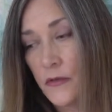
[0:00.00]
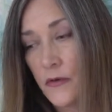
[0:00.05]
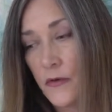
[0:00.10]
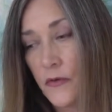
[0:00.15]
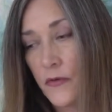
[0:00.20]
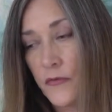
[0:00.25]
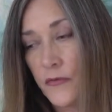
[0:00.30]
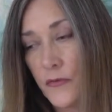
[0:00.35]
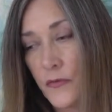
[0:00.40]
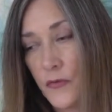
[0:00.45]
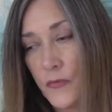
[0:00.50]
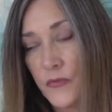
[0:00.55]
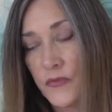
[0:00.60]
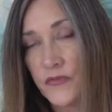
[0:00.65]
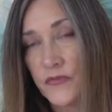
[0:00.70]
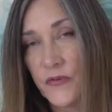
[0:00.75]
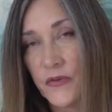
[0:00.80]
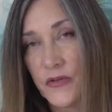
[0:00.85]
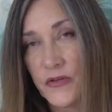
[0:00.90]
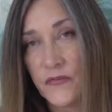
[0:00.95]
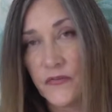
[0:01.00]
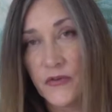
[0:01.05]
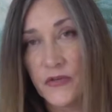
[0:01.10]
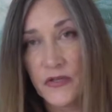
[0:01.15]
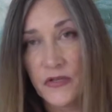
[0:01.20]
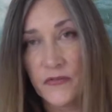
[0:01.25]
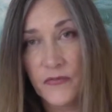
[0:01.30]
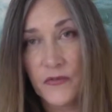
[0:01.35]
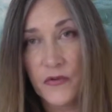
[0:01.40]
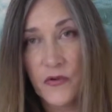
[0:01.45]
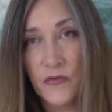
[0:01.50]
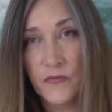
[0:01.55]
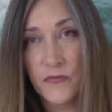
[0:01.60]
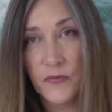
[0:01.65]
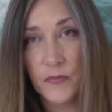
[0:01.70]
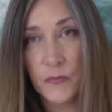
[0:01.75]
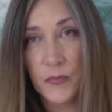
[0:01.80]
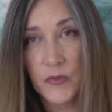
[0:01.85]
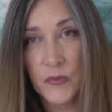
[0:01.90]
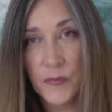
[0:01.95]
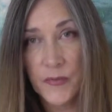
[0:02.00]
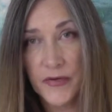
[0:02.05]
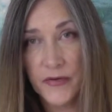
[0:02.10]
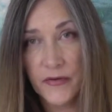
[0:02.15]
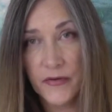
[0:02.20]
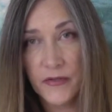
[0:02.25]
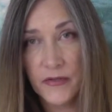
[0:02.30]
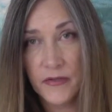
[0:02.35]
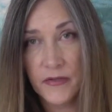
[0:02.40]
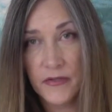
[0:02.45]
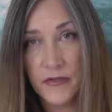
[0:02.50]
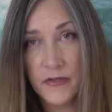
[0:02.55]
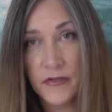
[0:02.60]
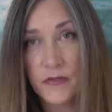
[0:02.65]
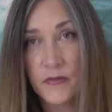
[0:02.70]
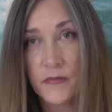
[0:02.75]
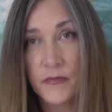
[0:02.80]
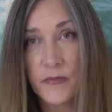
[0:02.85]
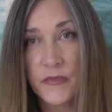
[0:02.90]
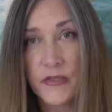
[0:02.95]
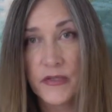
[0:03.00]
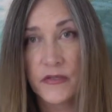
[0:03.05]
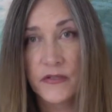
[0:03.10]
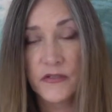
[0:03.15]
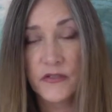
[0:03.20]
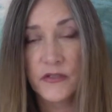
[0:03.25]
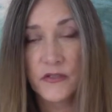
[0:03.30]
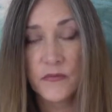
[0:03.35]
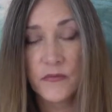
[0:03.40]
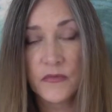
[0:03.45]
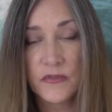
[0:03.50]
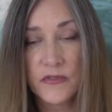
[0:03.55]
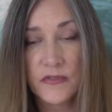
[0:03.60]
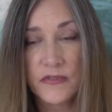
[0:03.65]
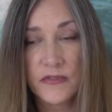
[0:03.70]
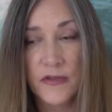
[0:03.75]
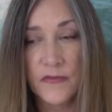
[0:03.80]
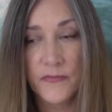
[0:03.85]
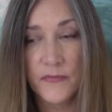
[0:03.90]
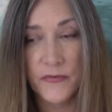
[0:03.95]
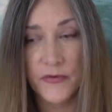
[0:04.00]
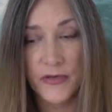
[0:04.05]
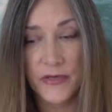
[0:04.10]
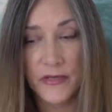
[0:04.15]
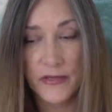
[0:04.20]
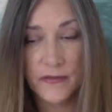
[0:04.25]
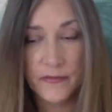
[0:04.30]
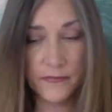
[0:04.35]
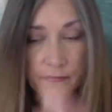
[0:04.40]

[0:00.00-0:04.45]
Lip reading: Although it was very, very difficult for Blueberry because she was suffering.